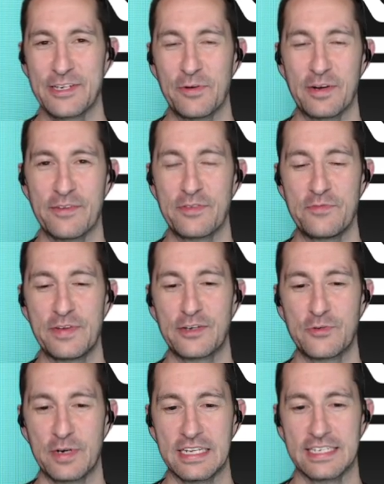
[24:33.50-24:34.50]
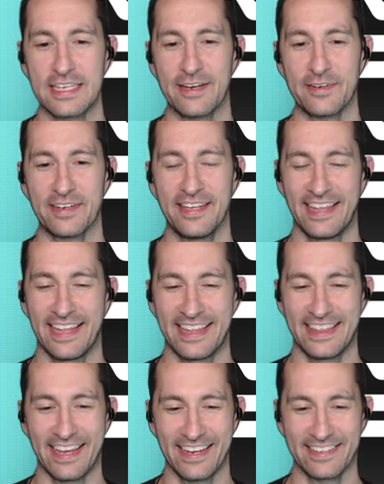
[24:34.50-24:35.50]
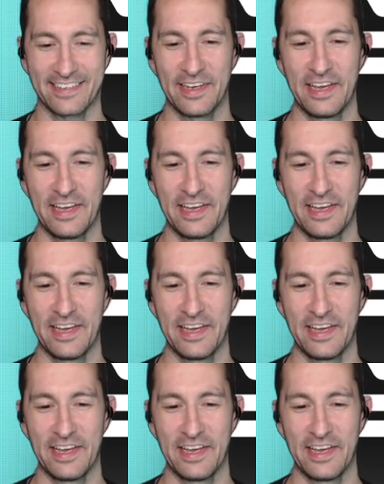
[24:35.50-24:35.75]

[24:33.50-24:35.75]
Showing off the VIC-20 sound. Nice.